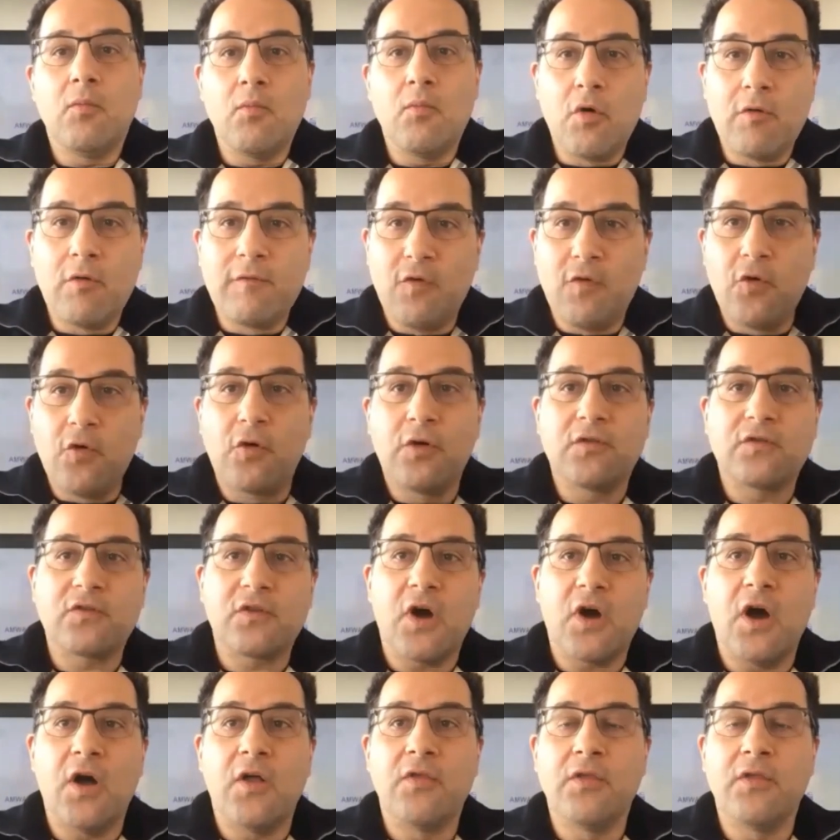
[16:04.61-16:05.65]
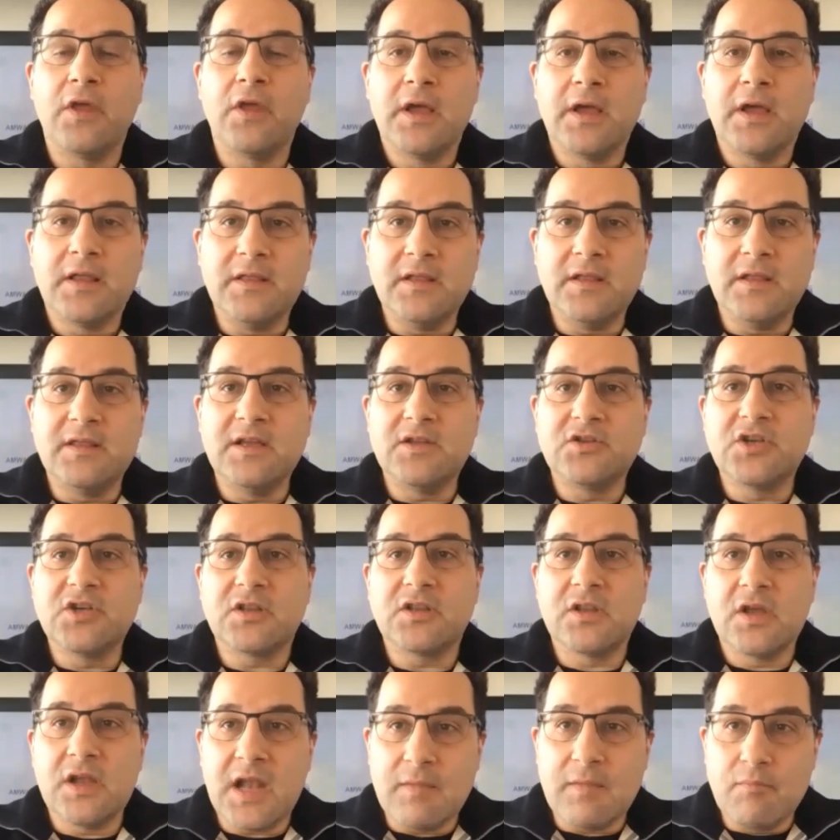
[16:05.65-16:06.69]
more focused on the
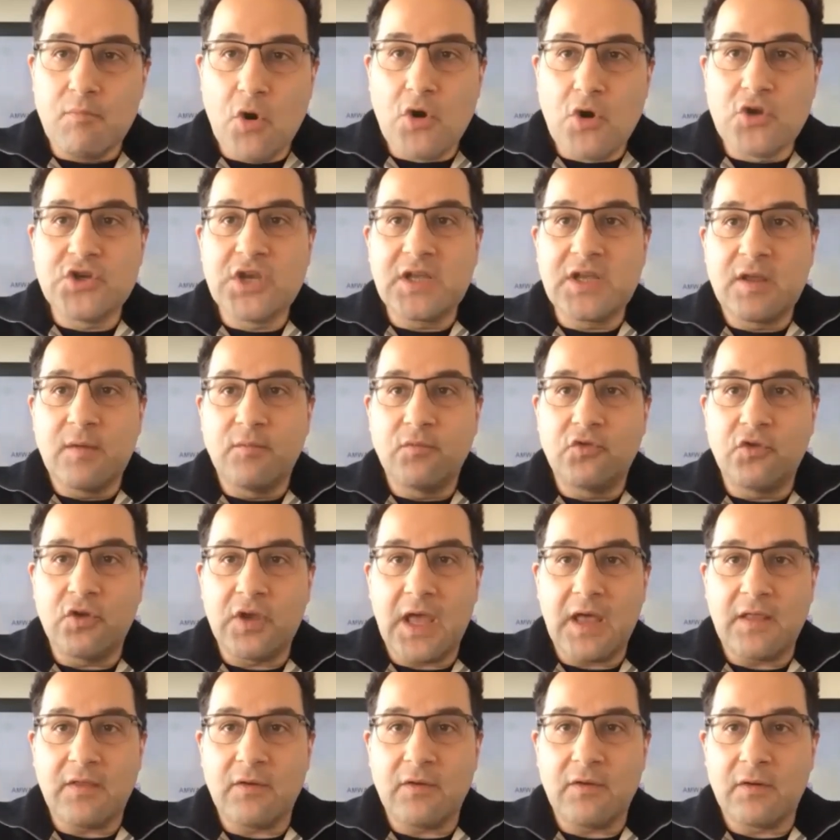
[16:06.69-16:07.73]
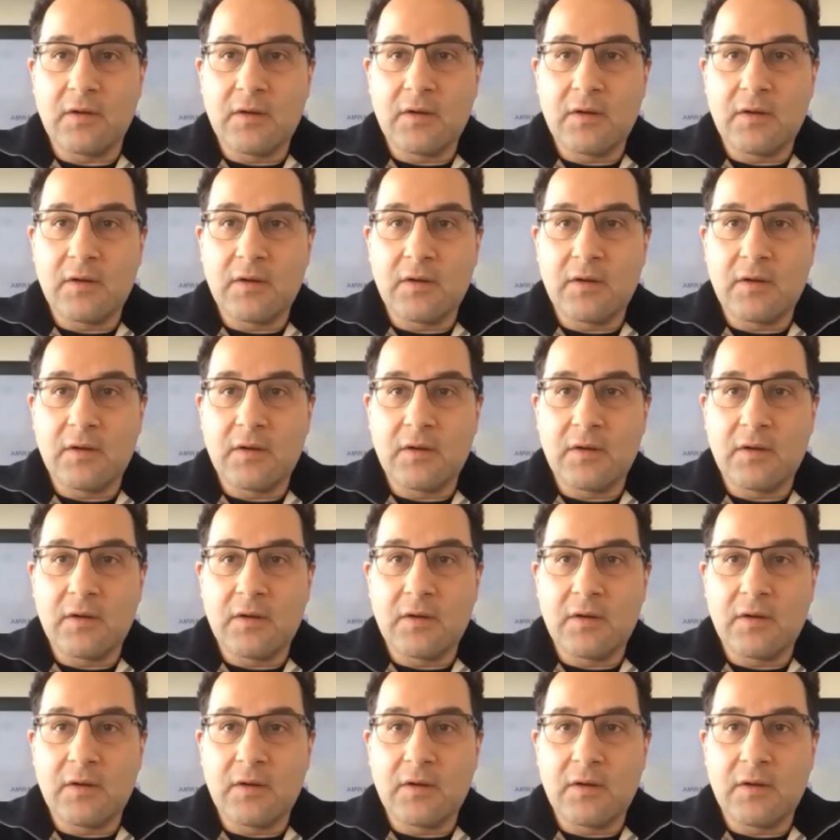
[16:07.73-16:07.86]
digital and merging them together?